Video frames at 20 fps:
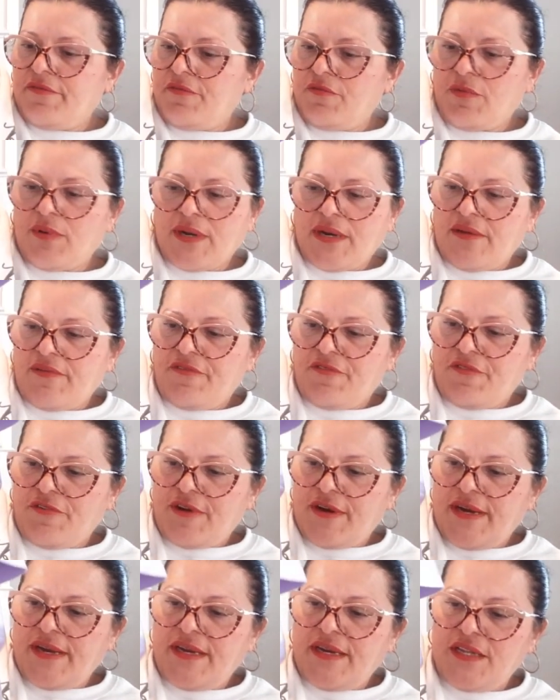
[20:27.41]
whatever
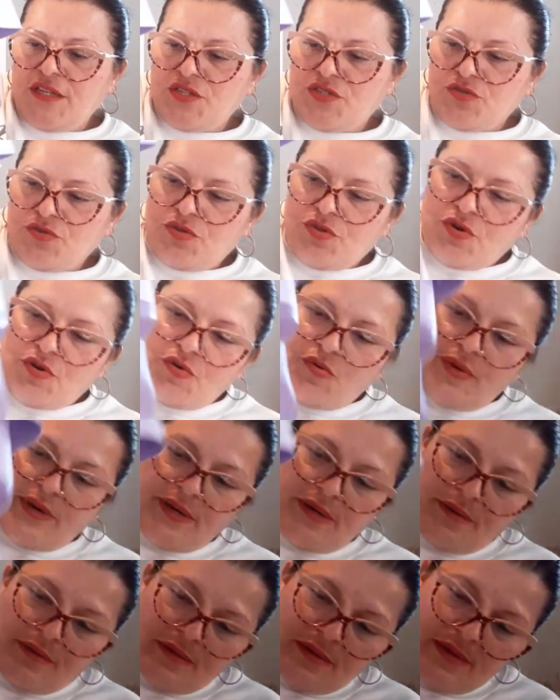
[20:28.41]
I need to throw
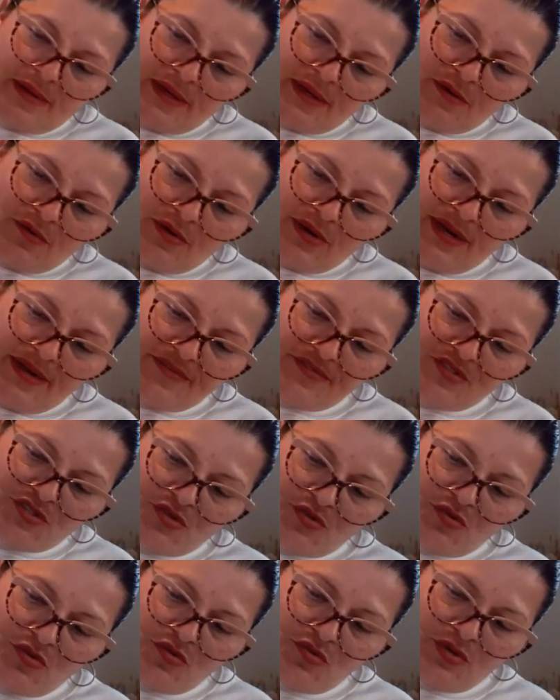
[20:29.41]
in. I don't have to
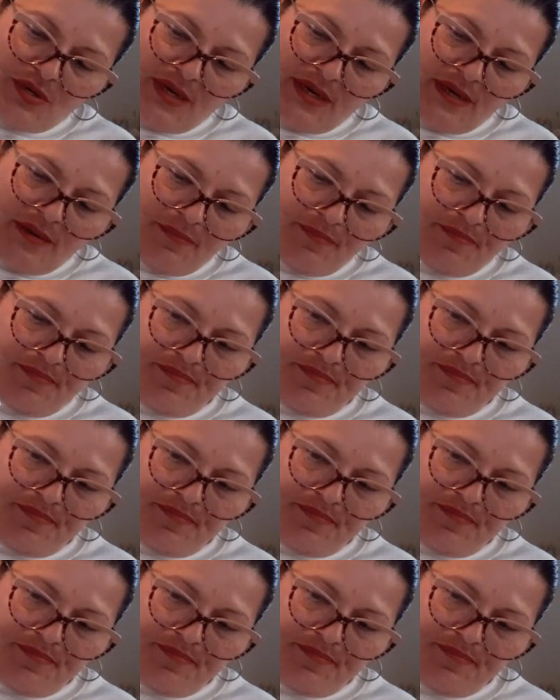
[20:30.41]
like,